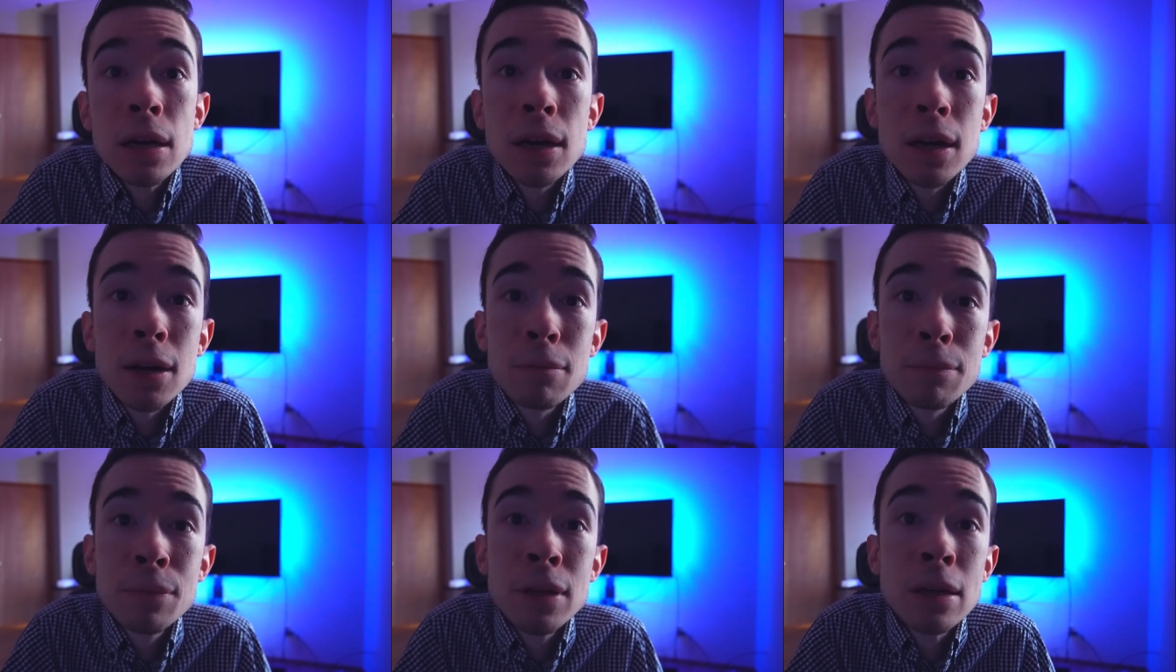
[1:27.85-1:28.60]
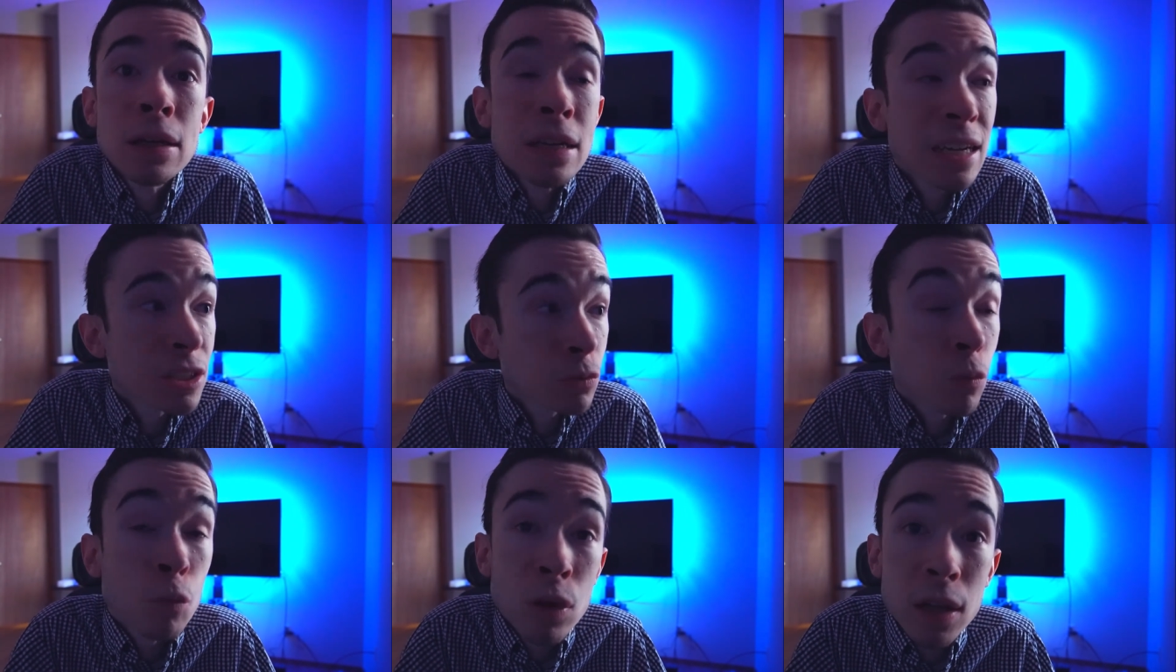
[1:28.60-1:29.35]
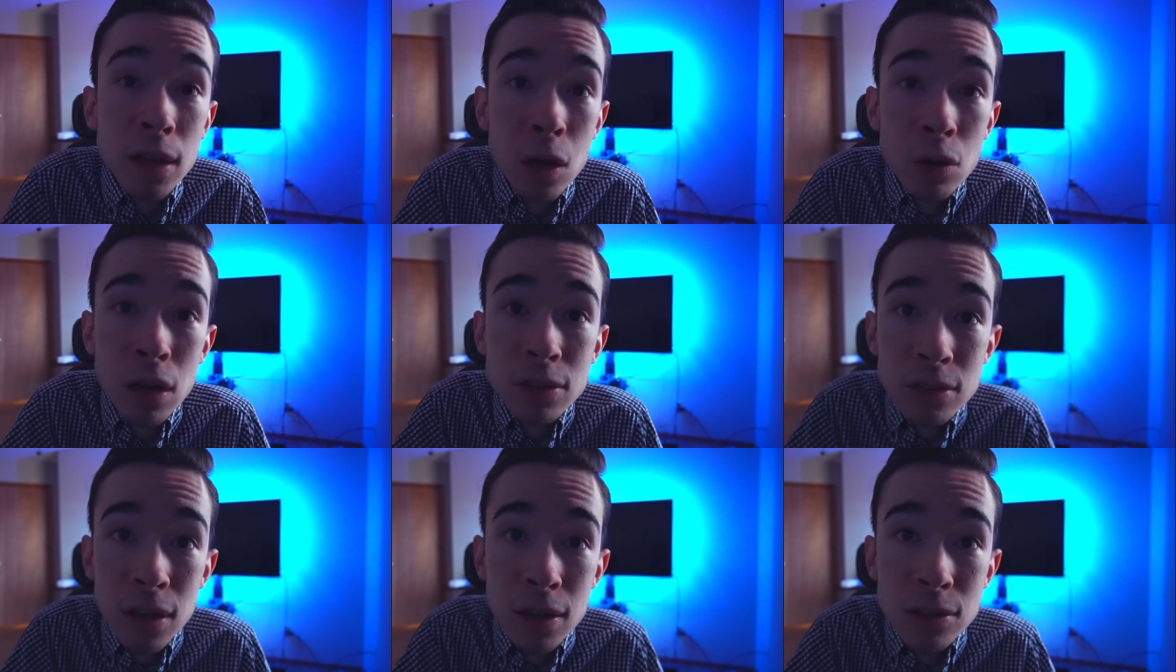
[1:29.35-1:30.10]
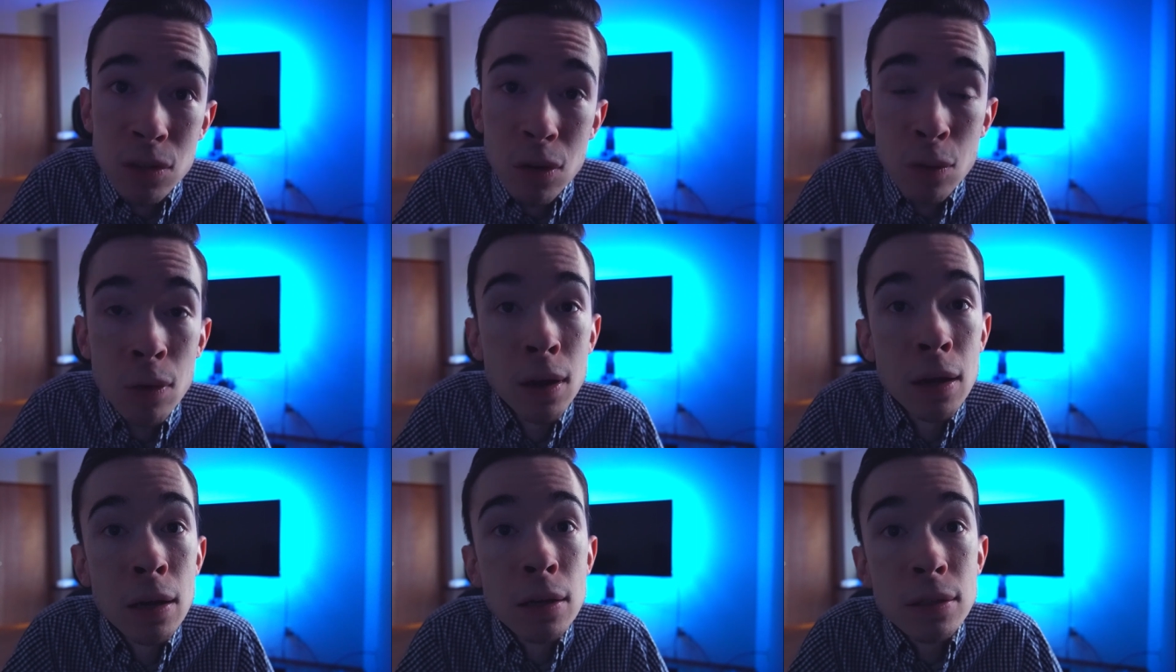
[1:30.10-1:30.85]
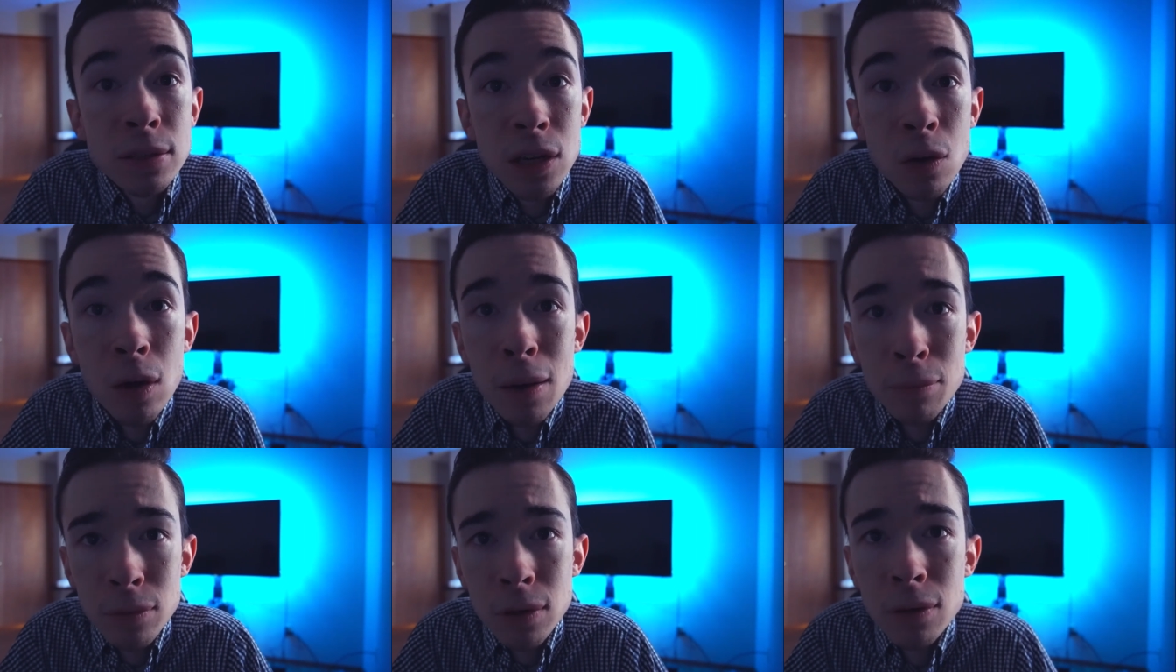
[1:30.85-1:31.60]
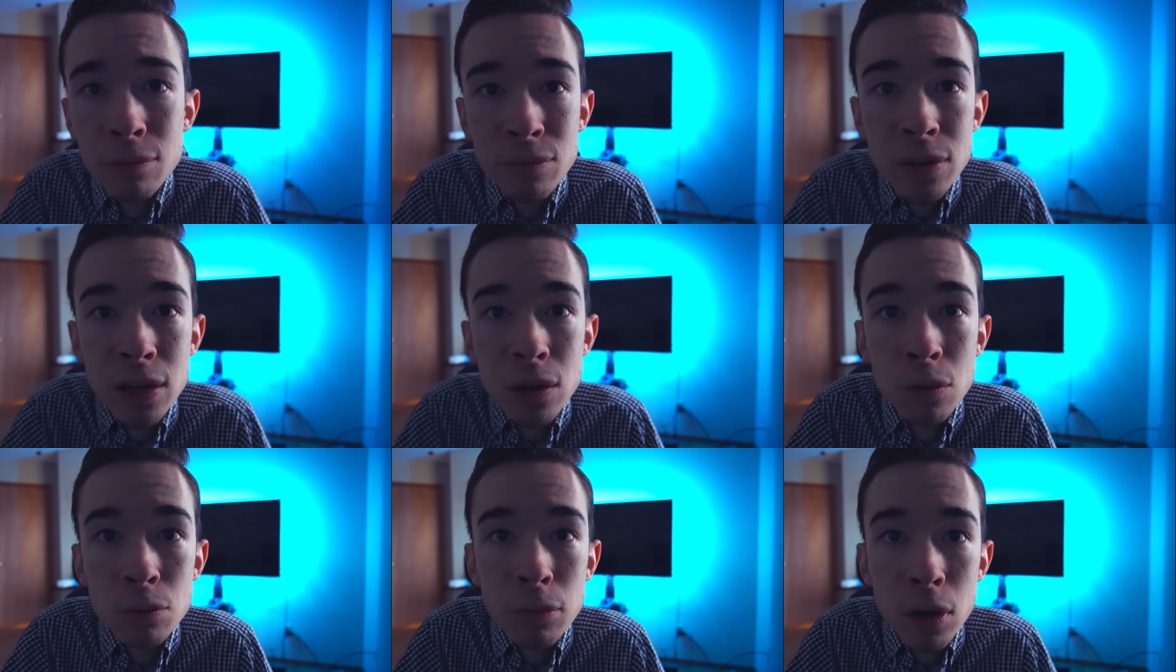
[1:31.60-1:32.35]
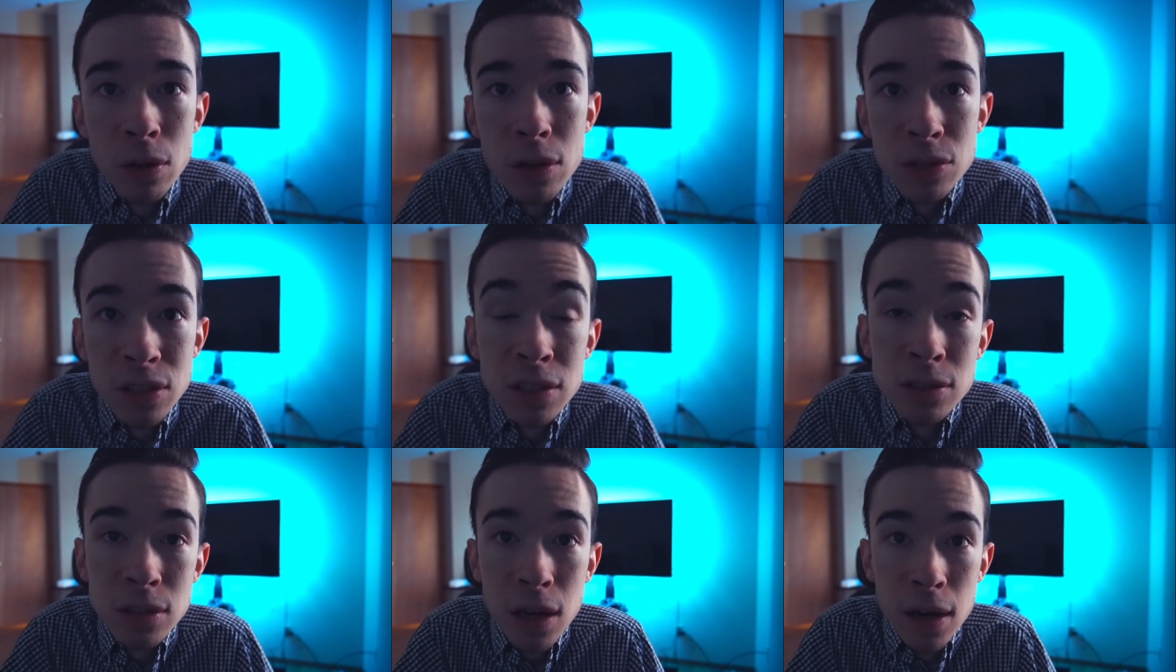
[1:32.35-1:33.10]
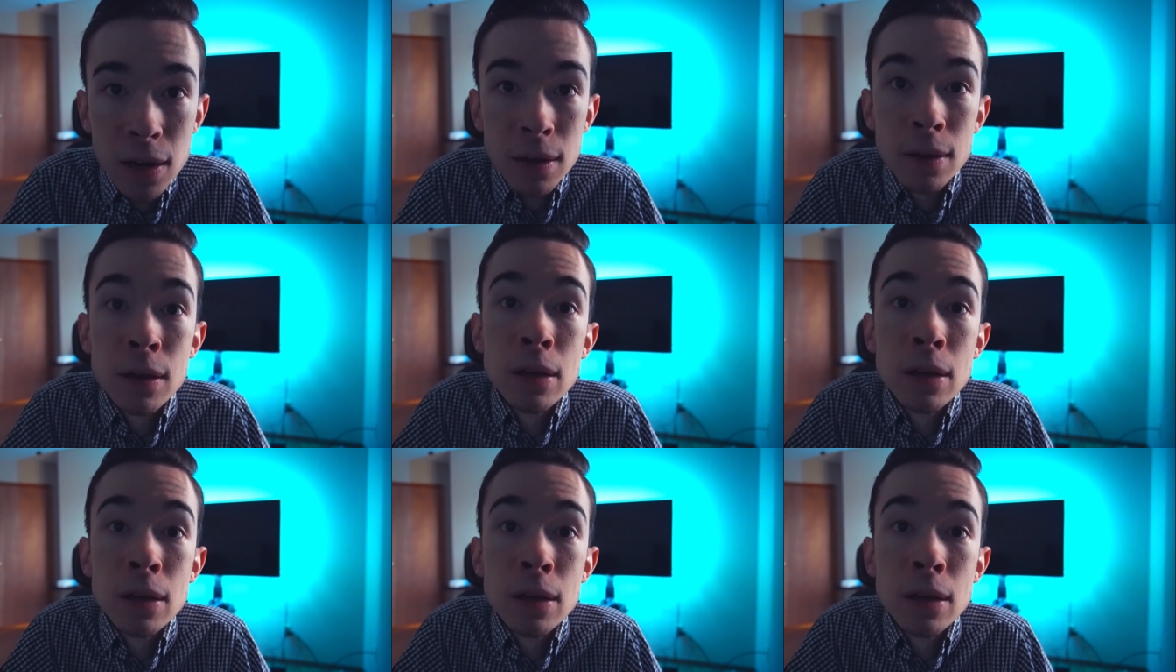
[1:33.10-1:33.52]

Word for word: Um, it's really cold outside, so, you know, I'm, going to video part of this inside.